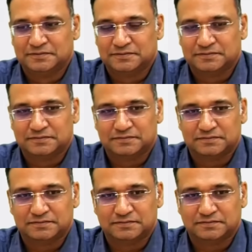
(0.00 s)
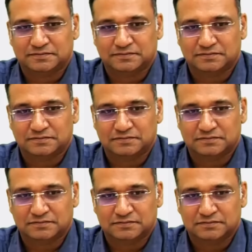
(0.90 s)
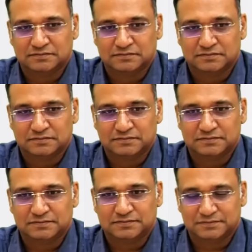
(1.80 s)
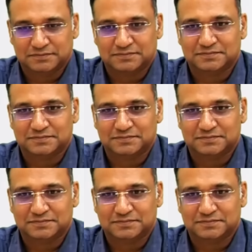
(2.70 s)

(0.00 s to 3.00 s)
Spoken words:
(silent)